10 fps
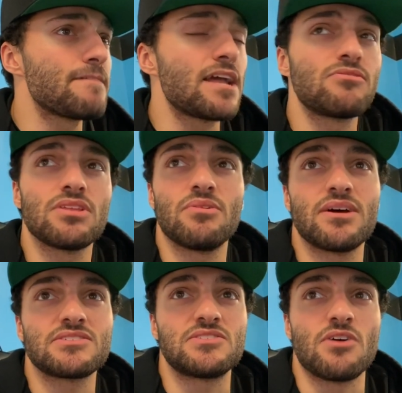I don't know really
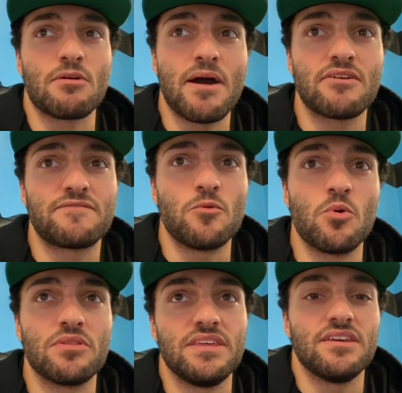what else to talk about
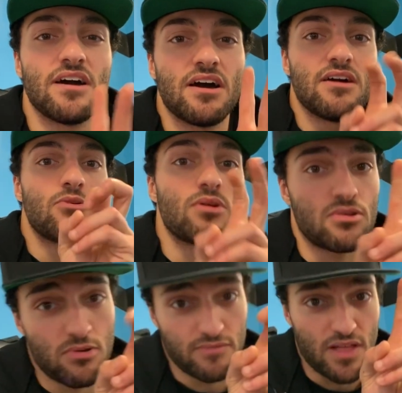for the
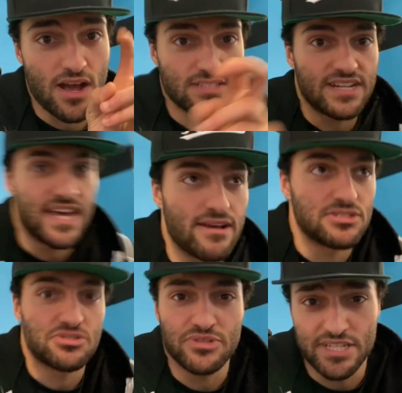quote-unquote vlog today. I
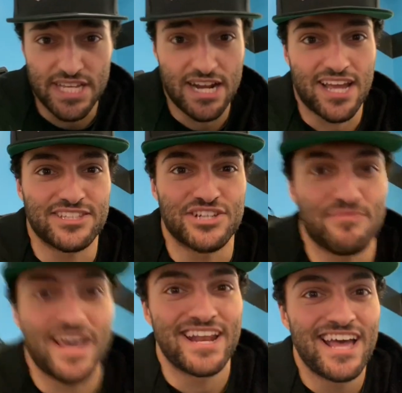was just really excited I got the
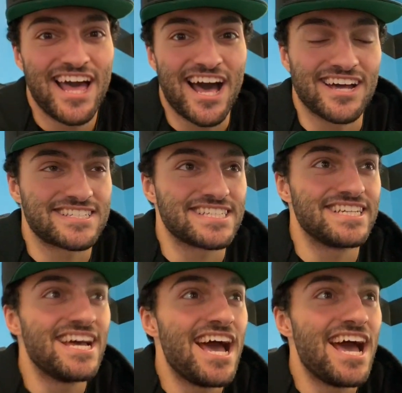jump mat, honestly.